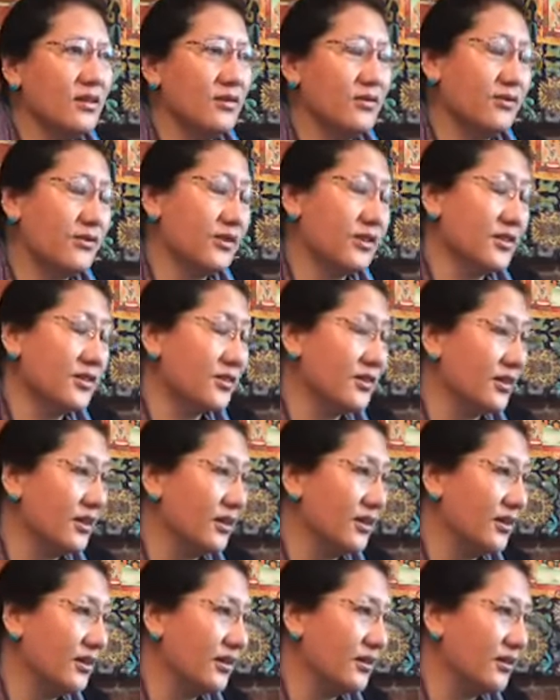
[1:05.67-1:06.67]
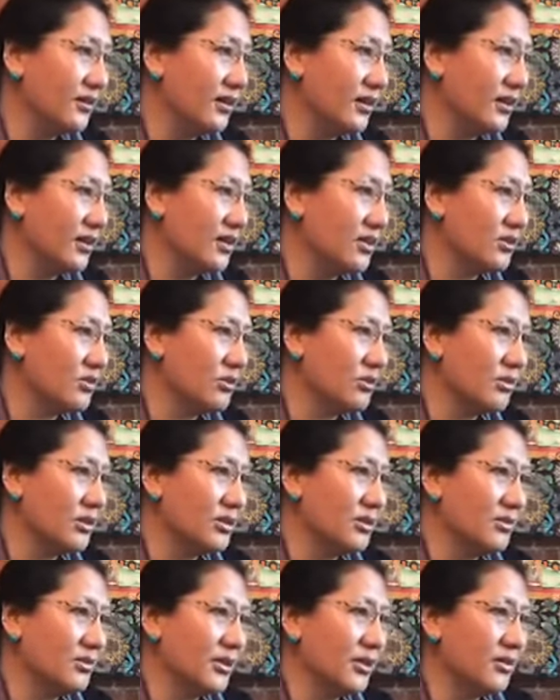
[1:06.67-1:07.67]
first thing, the history of the
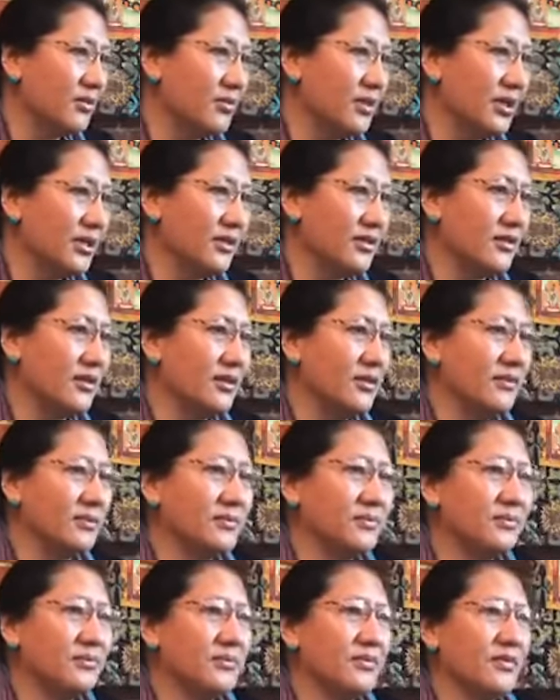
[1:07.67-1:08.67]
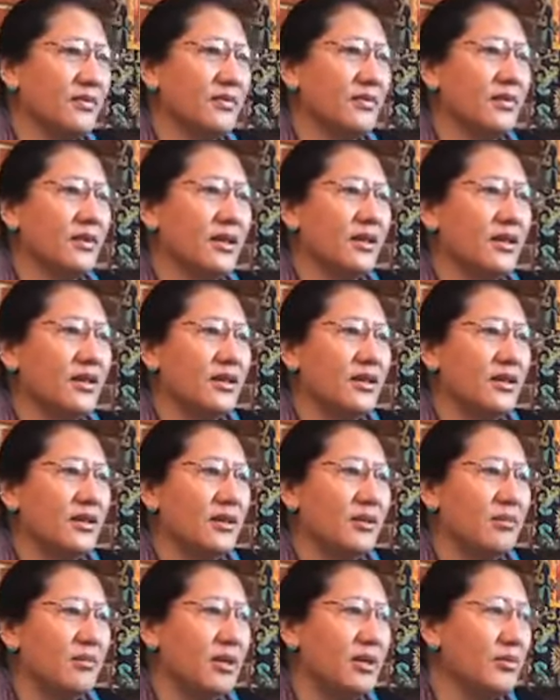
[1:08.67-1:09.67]
Tibetan medicine.
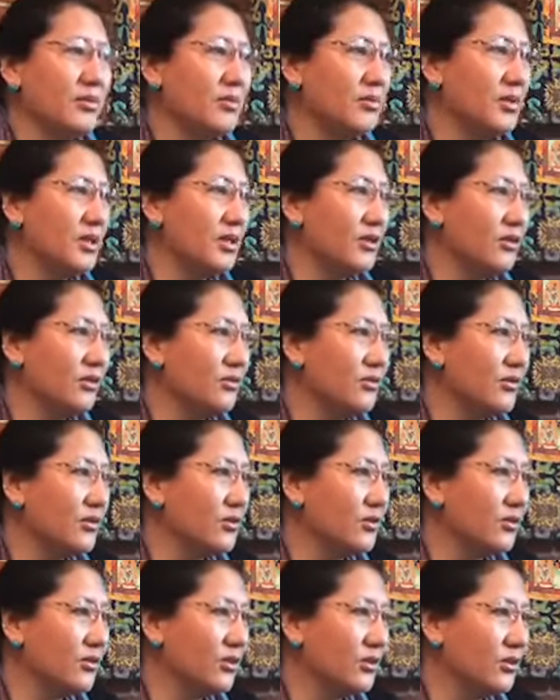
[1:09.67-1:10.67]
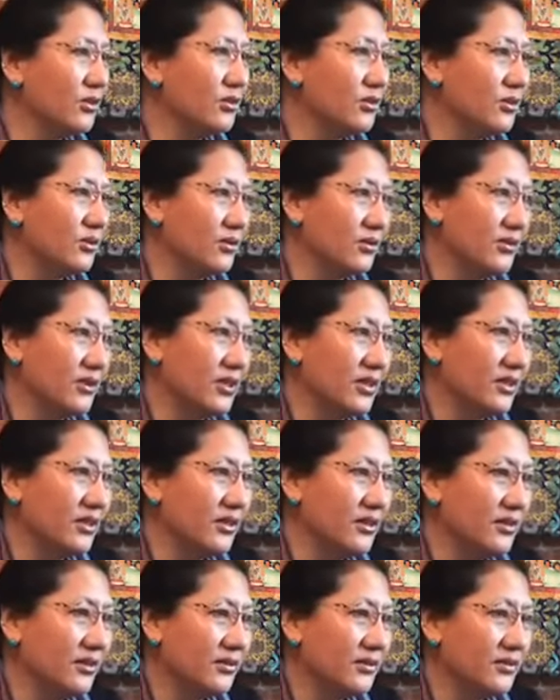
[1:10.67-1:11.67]
Maybe many of you know
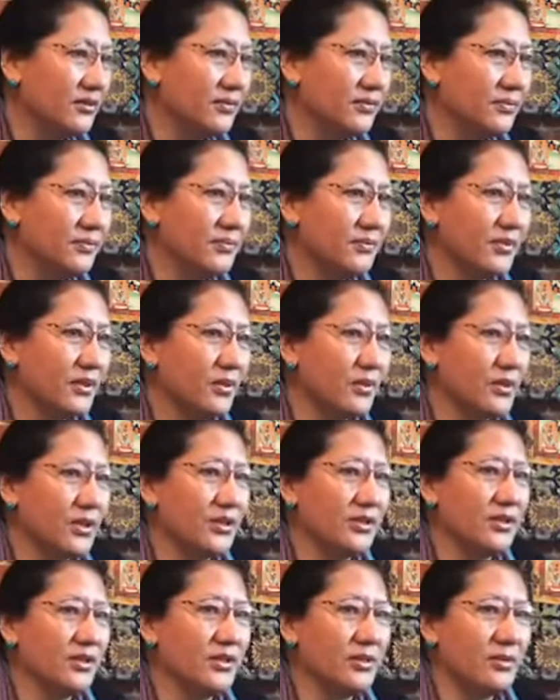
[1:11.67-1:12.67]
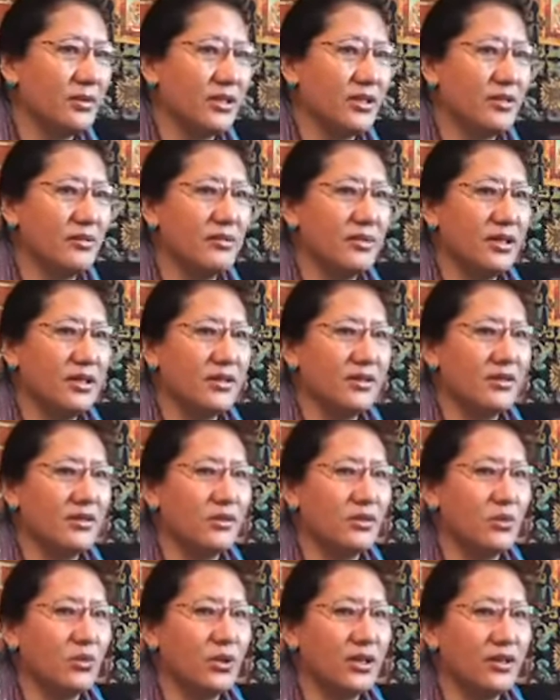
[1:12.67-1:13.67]
already what is the Tibetan
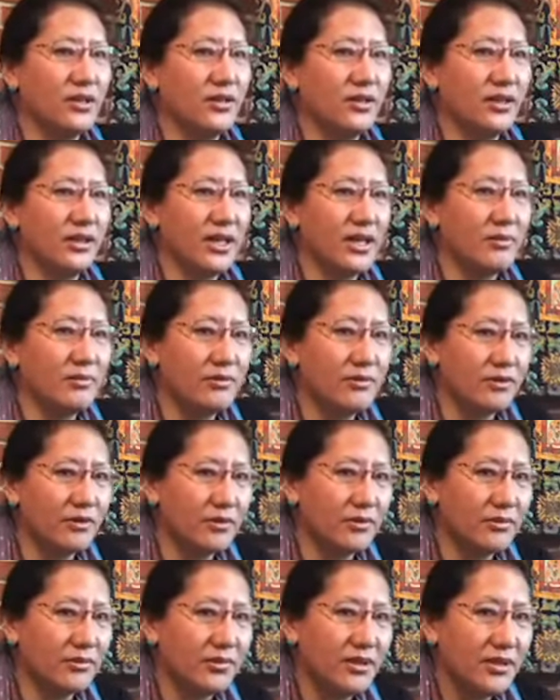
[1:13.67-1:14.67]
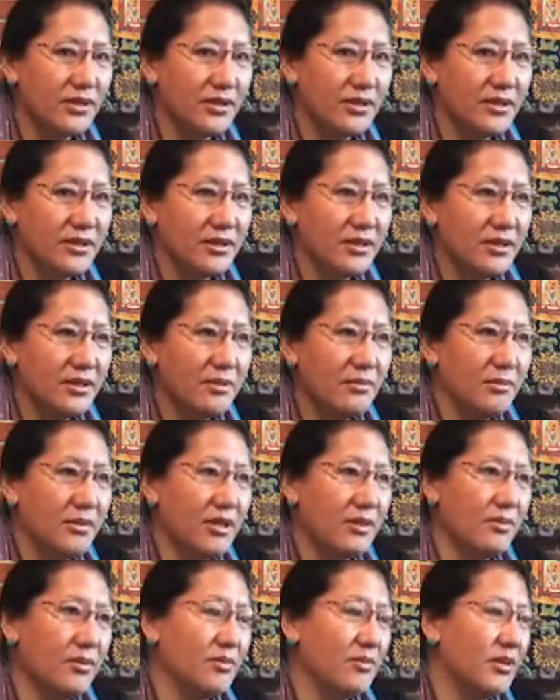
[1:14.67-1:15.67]
medicine, where they came from.
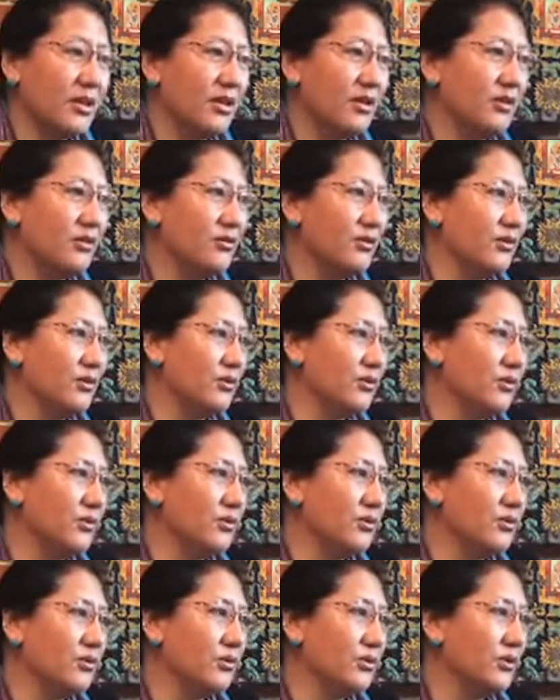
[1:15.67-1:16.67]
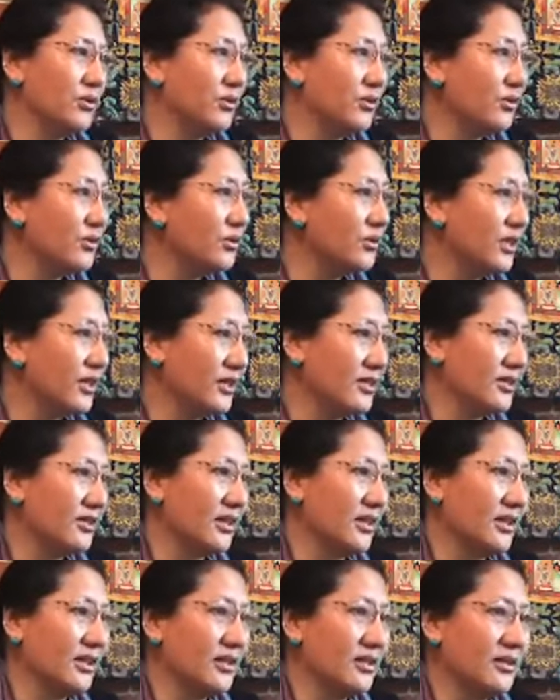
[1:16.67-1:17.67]
Maybe many of you don't know
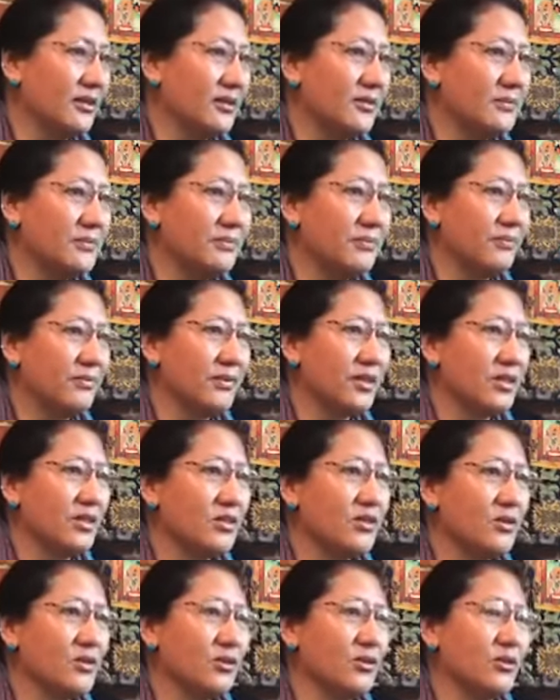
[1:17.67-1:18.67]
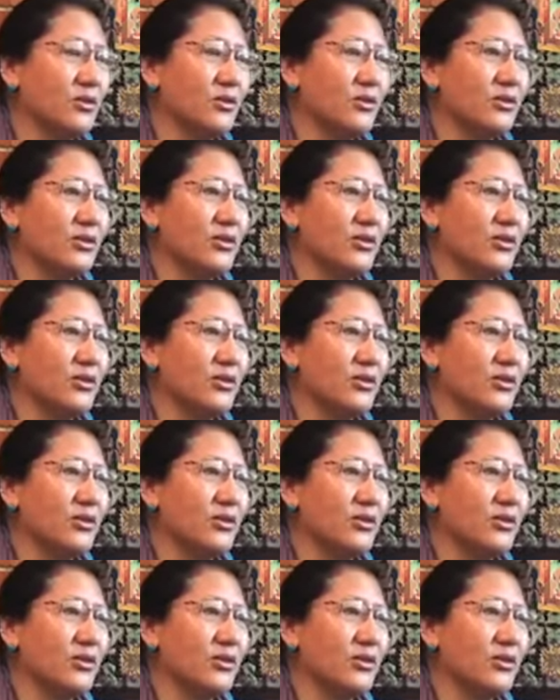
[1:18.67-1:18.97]
exactly. So